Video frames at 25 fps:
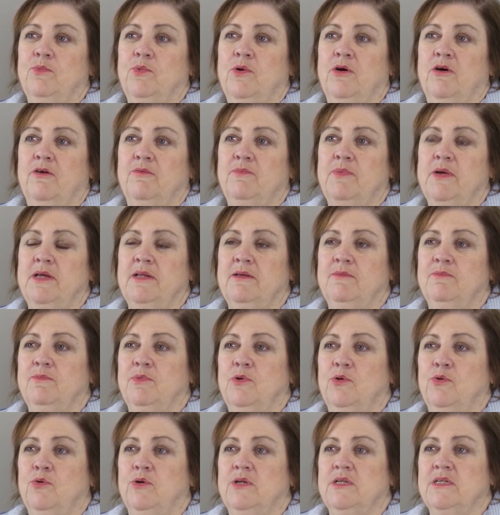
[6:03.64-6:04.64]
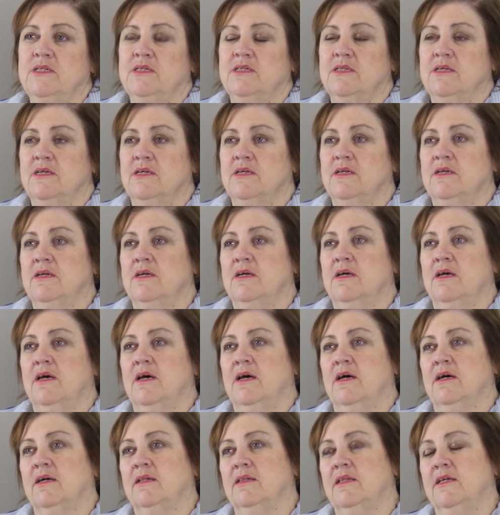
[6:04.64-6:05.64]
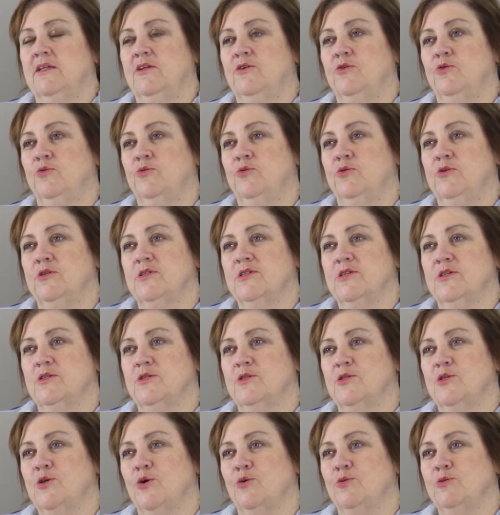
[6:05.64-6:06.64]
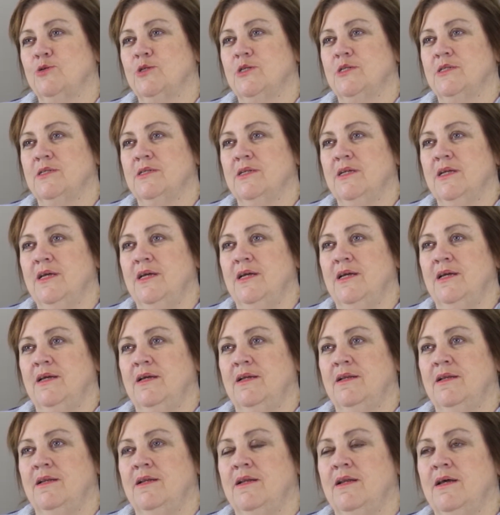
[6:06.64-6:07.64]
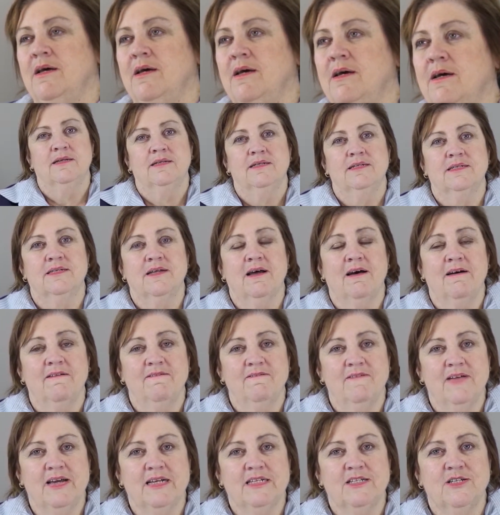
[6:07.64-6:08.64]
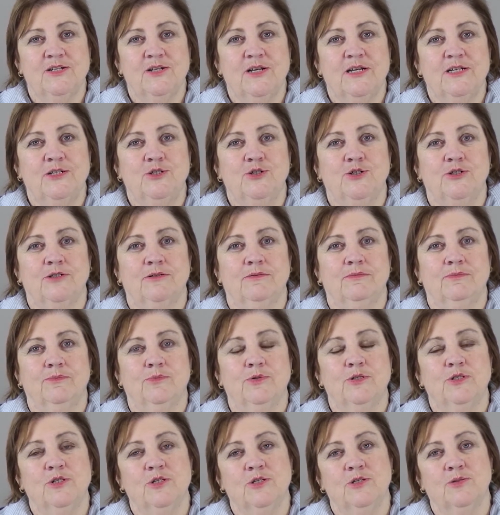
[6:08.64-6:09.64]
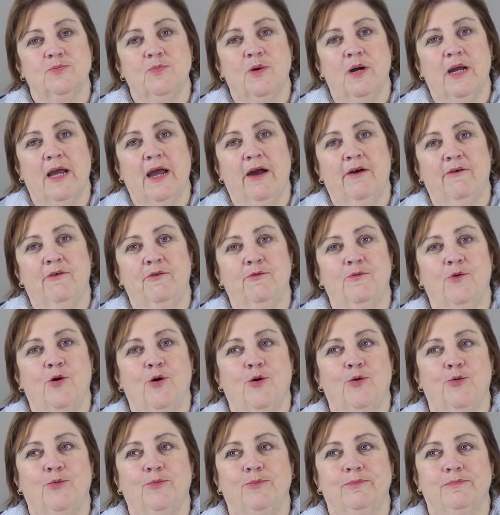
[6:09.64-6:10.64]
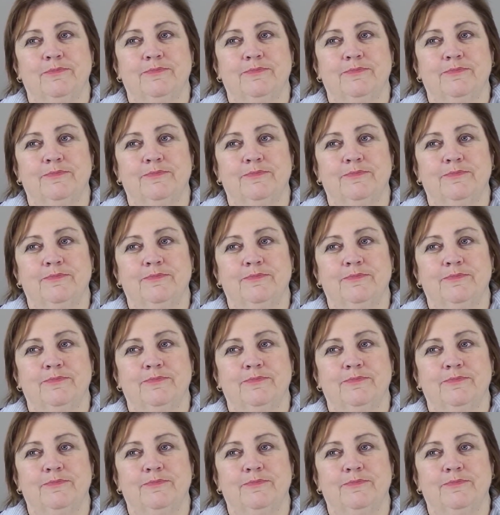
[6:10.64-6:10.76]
where I've been employed as the clinical nurse consultant in staff vaccination, which is my current role.